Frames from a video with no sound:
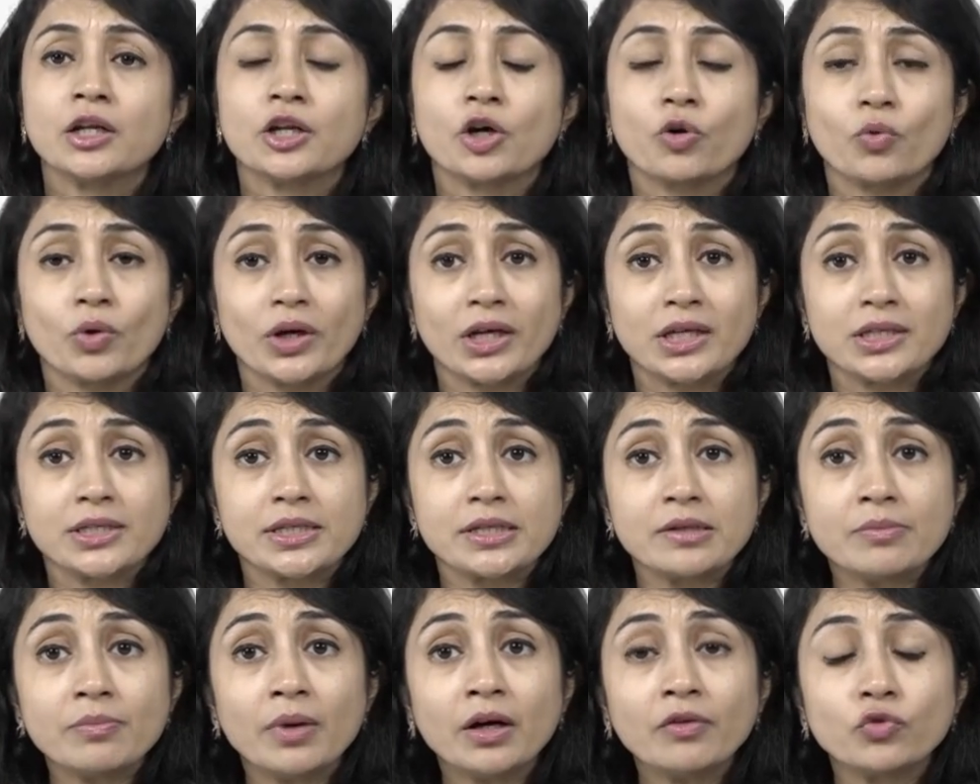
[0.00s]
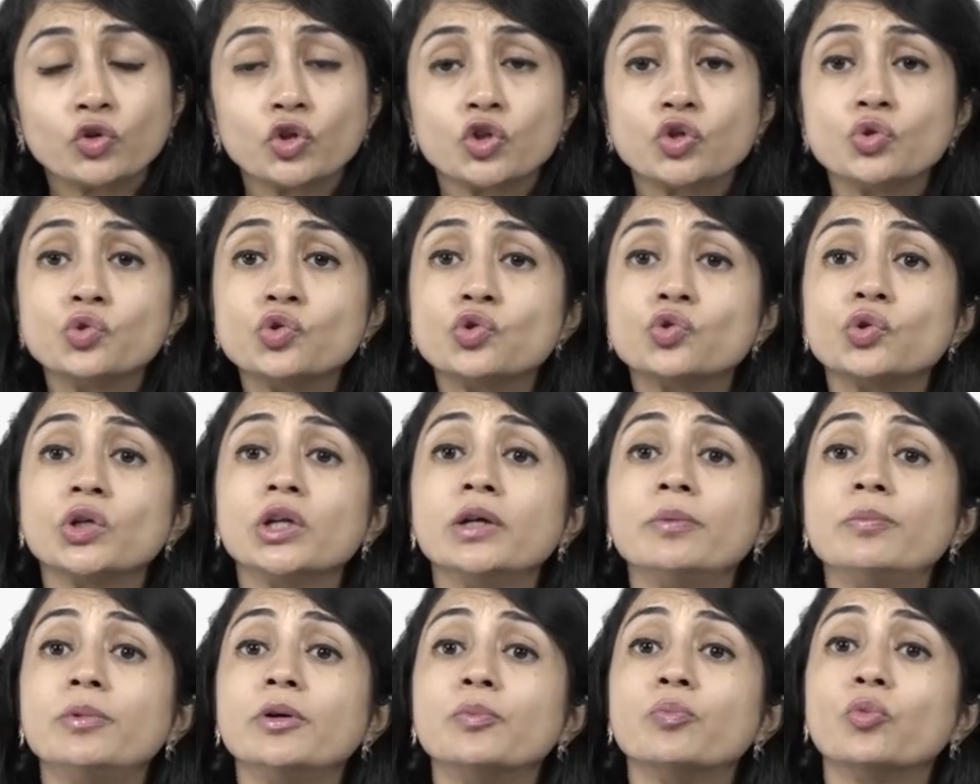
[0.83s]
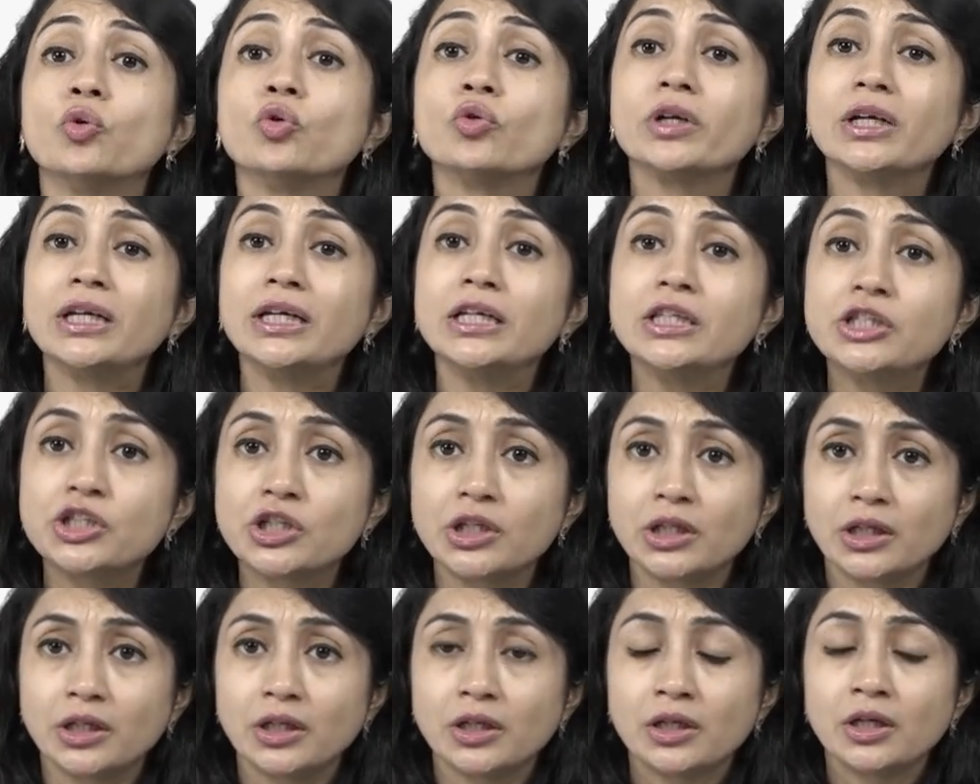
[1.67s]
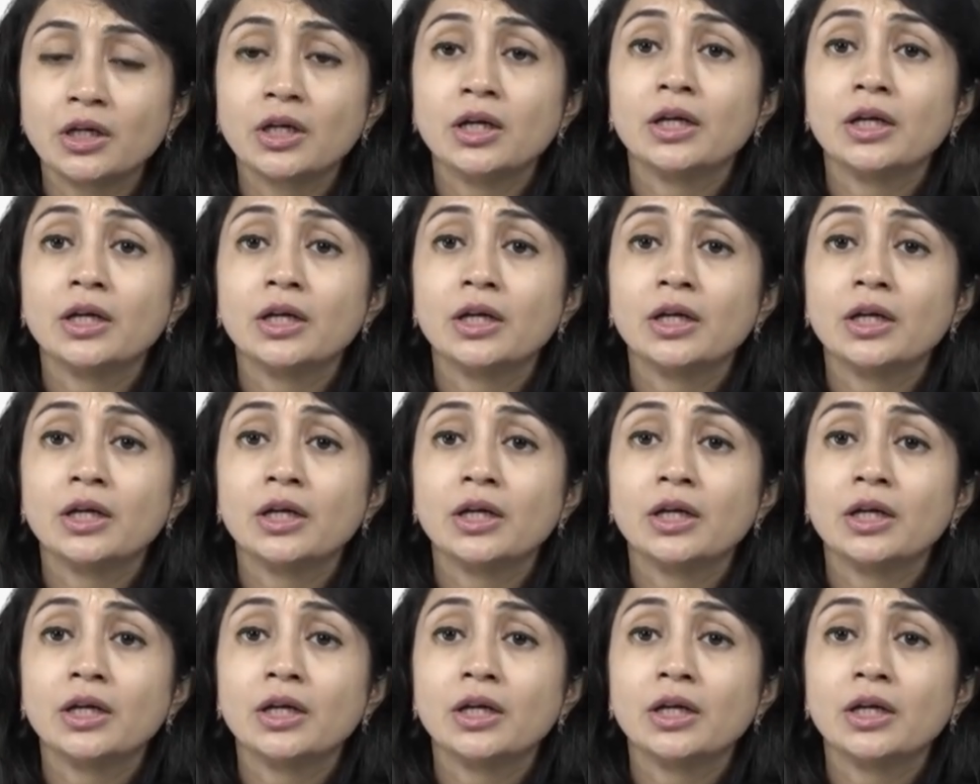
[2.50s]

Now, eczema would usually be more itchy.